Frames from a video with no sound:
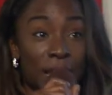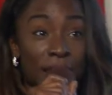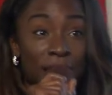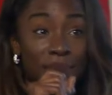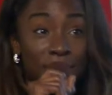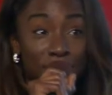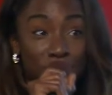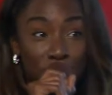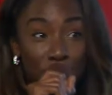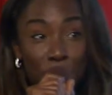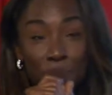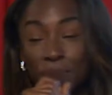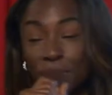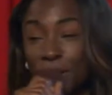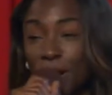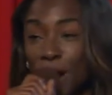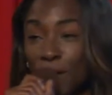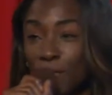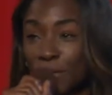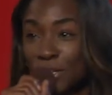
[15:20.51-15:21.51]
And some of the
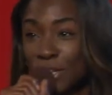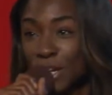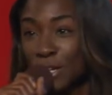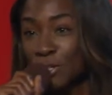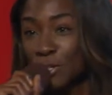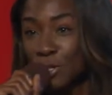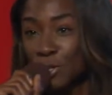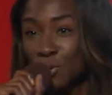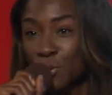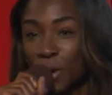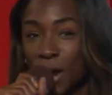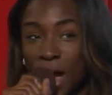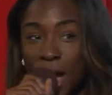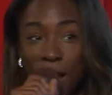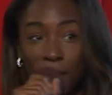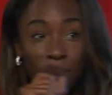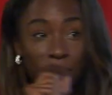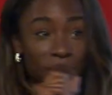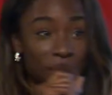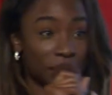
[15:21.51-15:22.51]
conversations we're
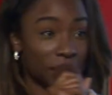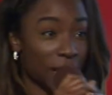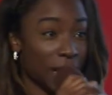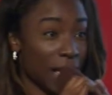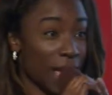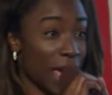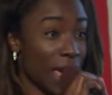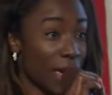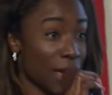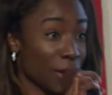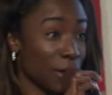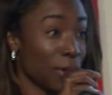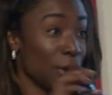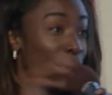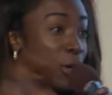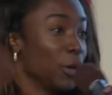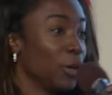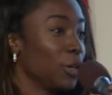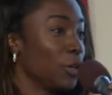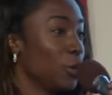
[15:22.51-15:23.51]
having is that, hey,
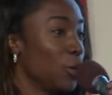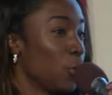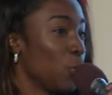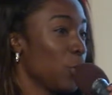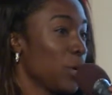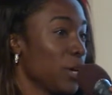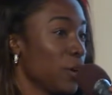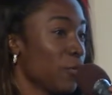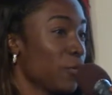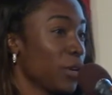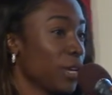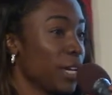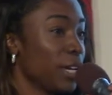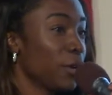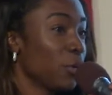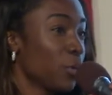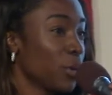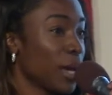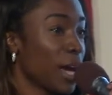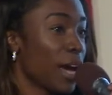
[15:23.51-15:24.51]
we over
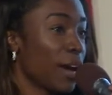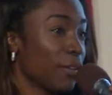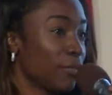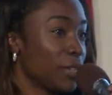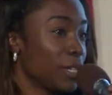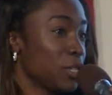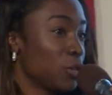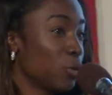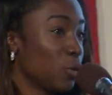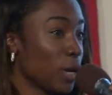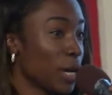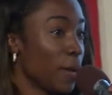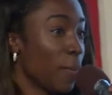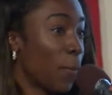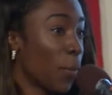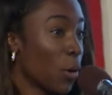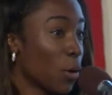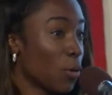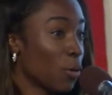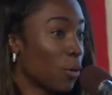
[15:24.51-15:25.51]
here, we have this
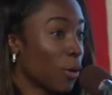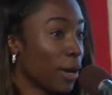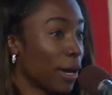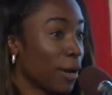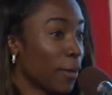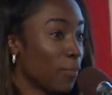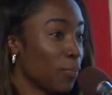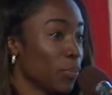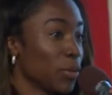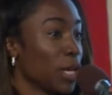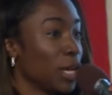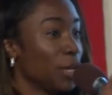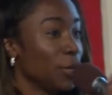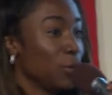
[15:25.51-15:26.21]
great program.